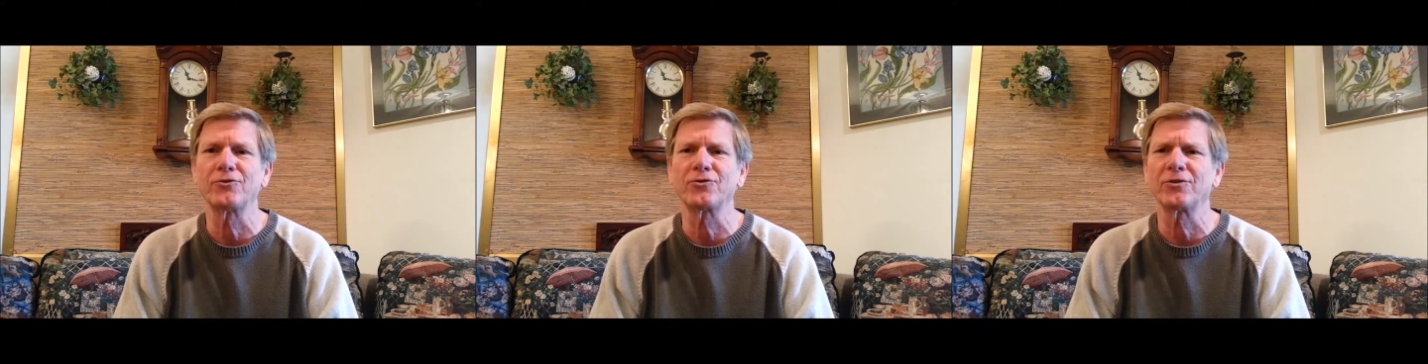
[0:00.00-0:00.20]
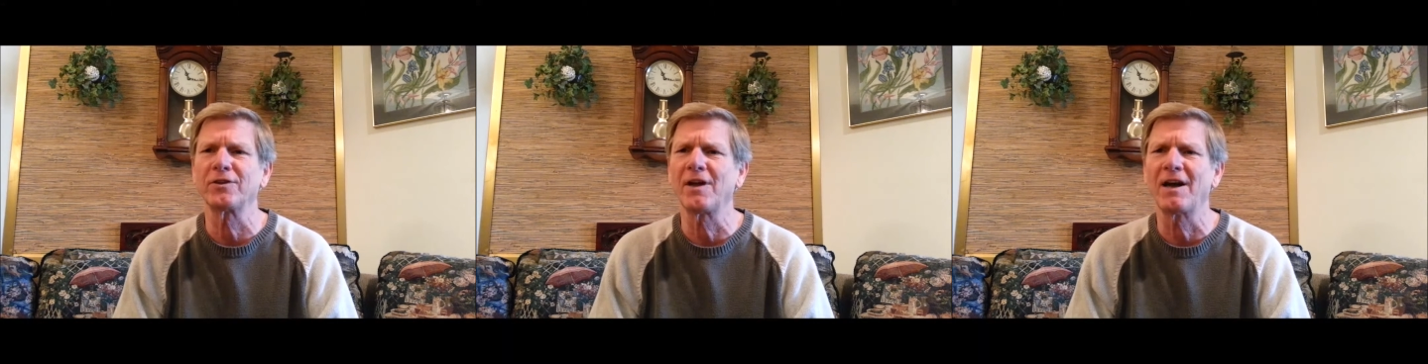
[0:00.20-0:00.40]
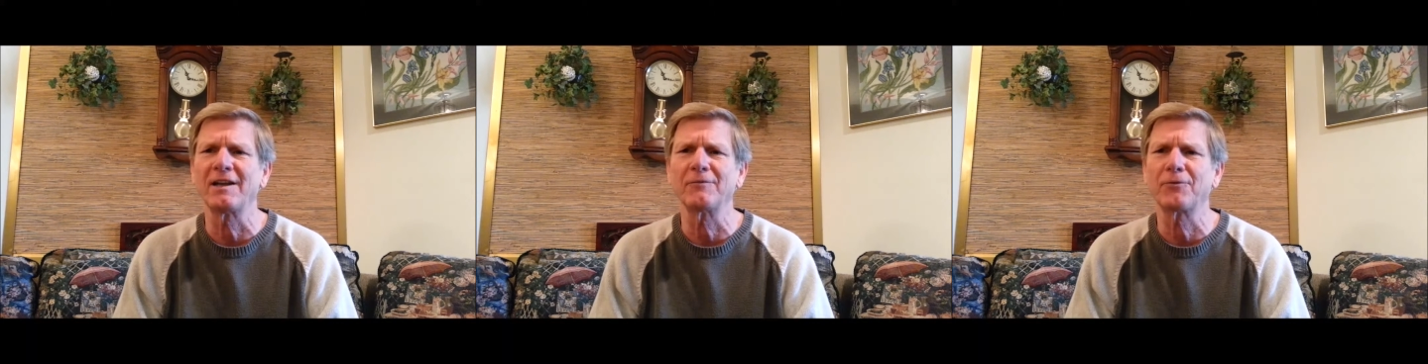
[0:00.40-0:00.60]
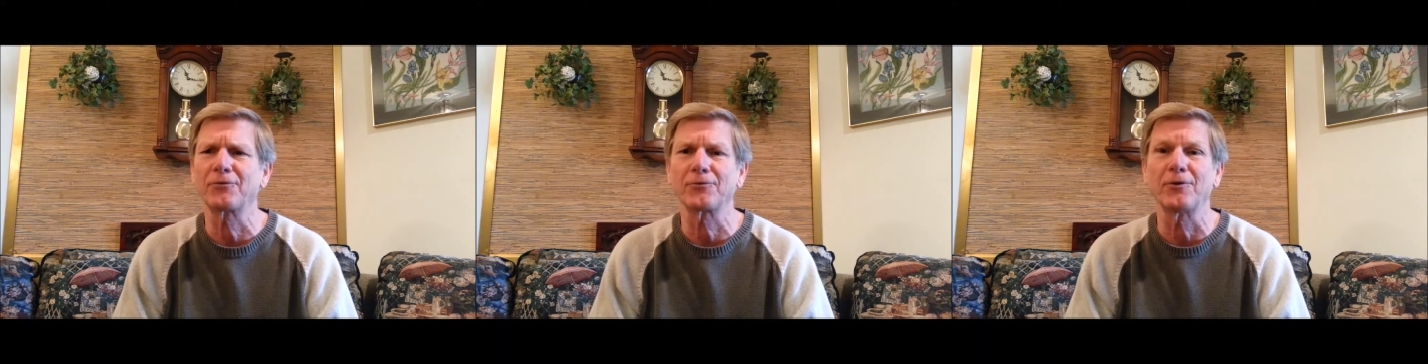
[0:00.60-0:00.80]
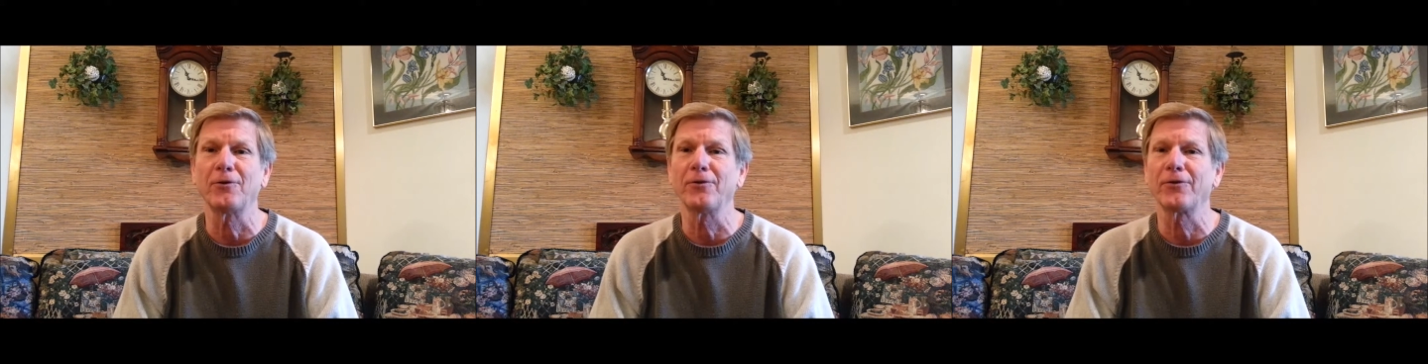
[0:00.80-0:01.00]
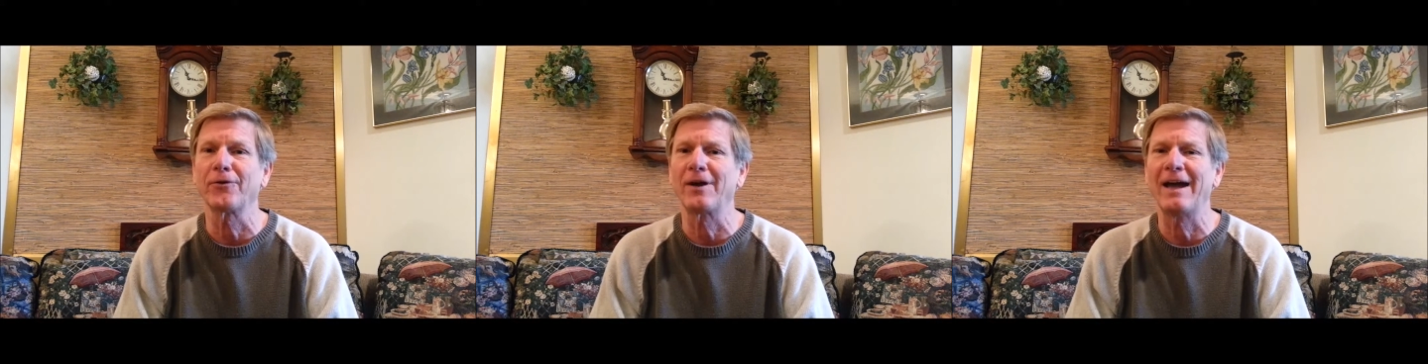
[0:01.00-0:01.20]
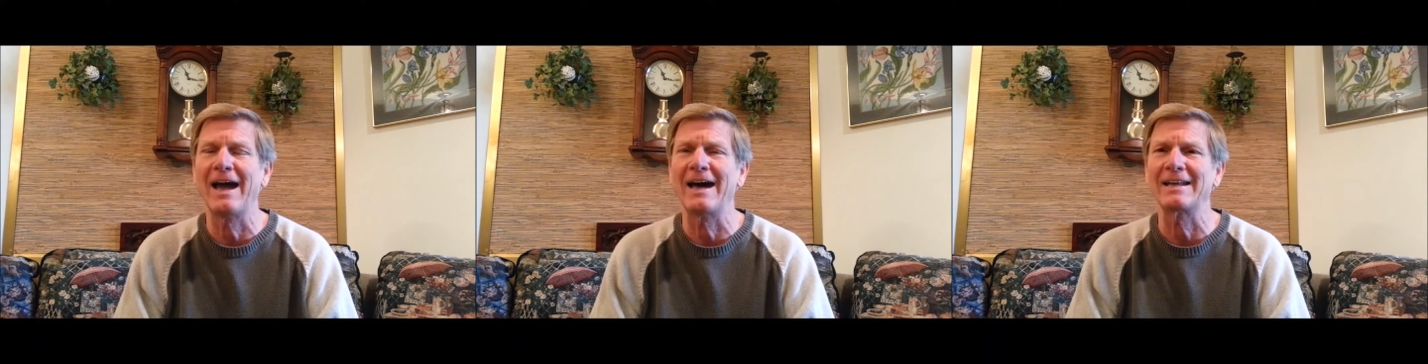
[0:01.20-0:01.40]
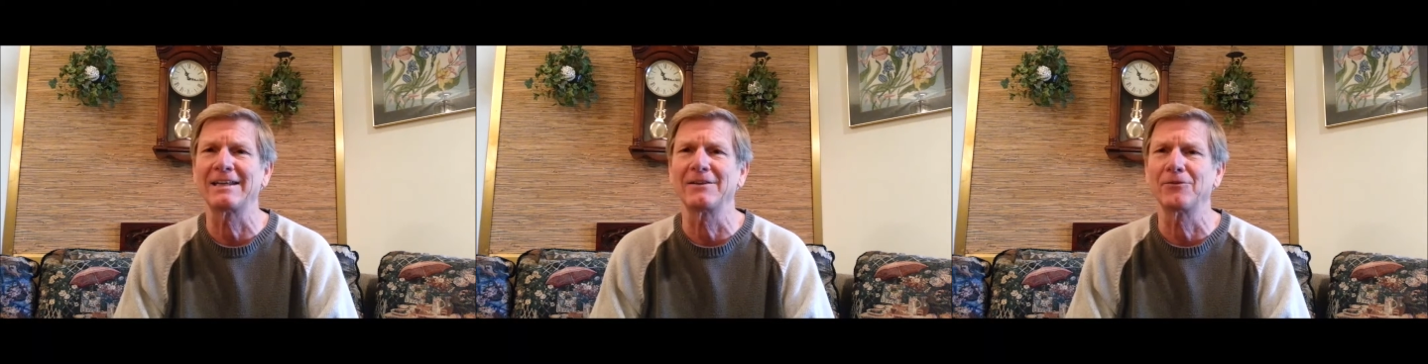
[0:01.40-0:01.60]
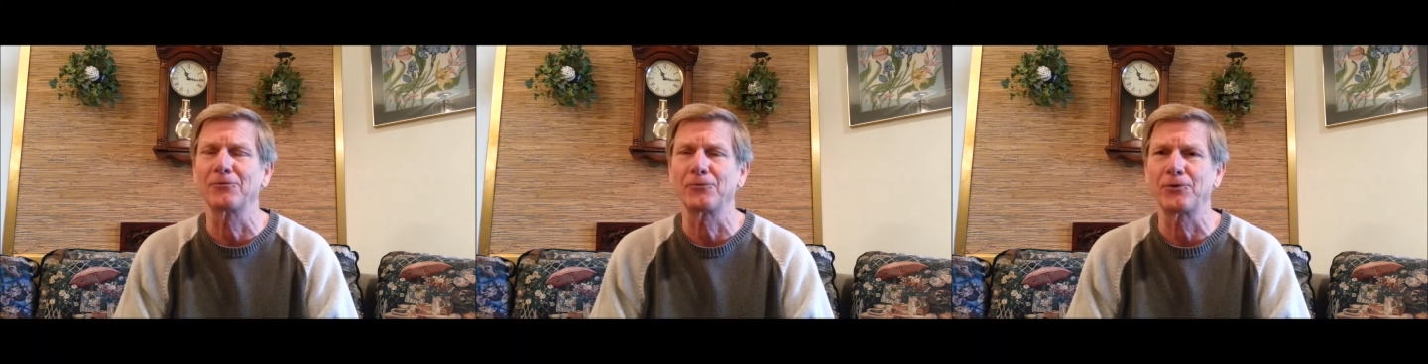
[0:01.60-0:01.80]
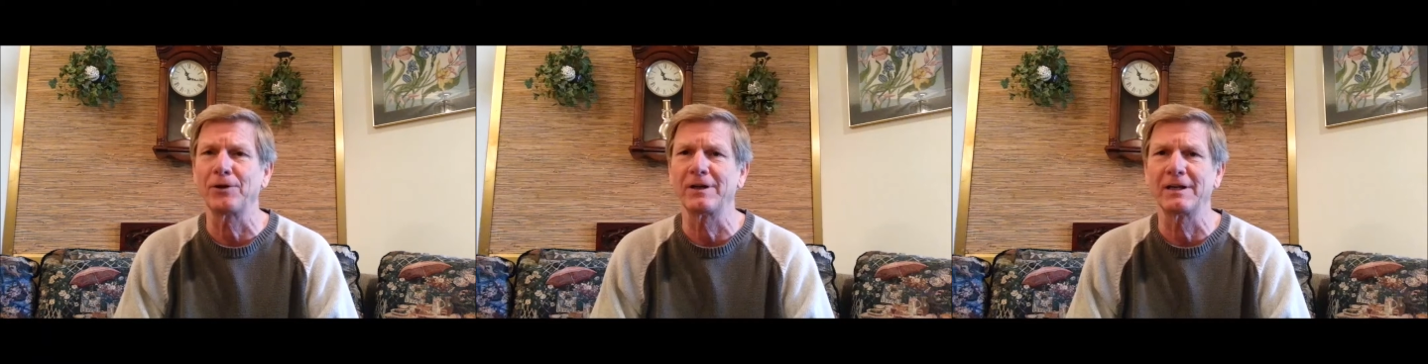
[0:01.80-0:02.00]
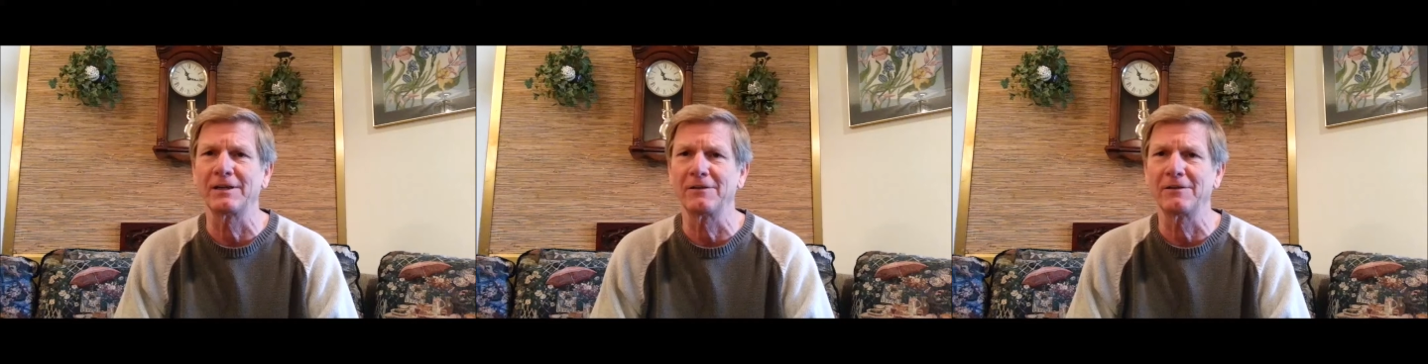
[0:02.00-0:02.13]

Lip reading: should not have thrown their hat in the ring